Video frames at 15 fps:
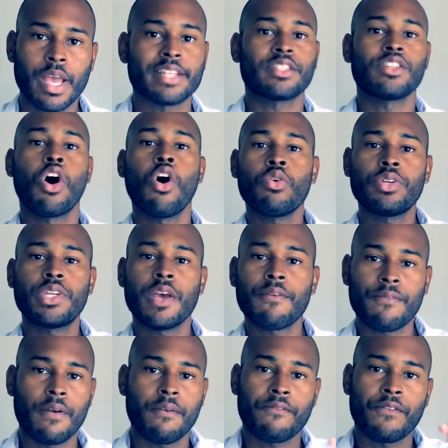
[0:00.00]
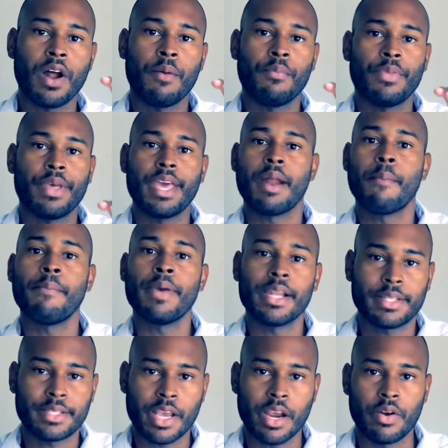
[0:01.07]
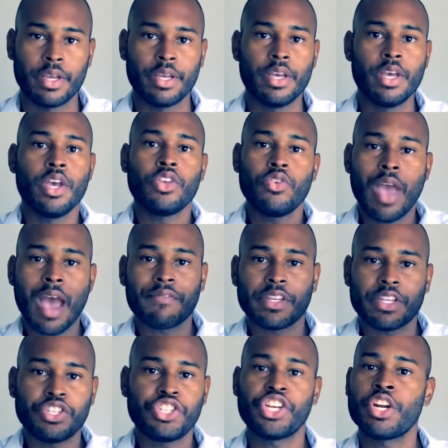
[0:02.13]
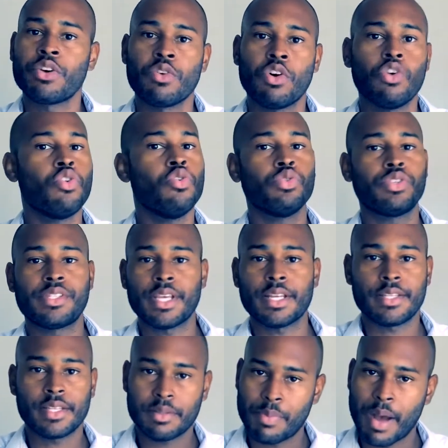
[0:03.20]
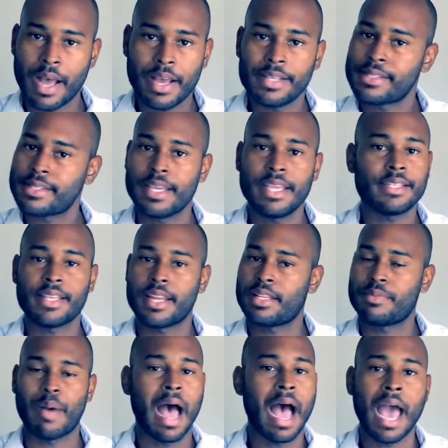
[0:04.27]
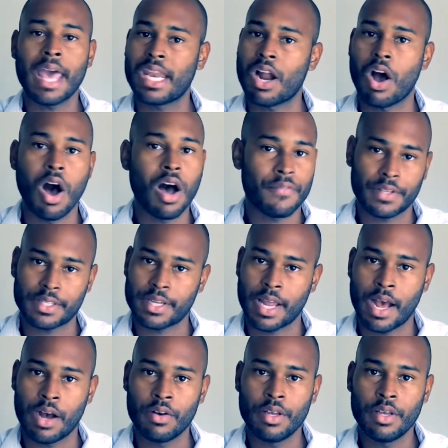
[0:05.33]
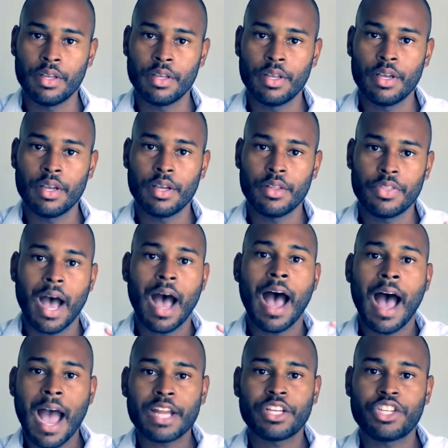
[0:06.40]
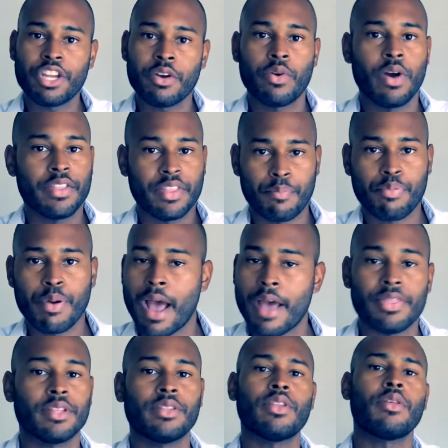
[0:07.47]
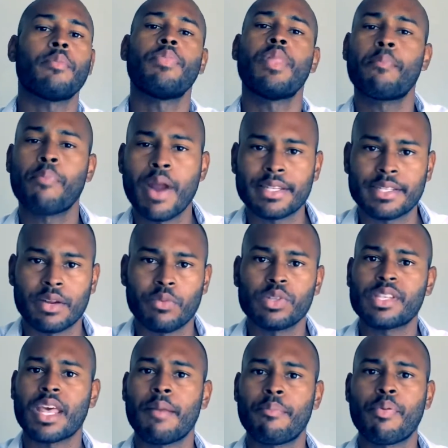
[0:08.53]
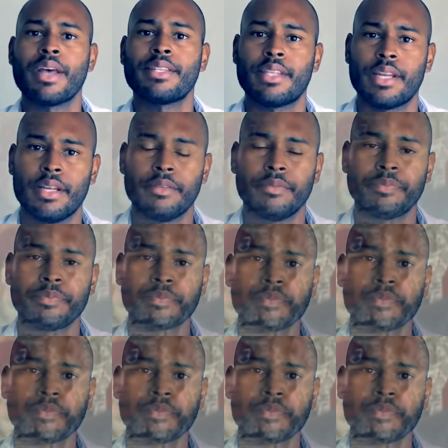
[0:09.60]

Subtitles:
It's no different from in a military. You have the general who sits he sits behind in the office now, the high general and the president. We'll say the president.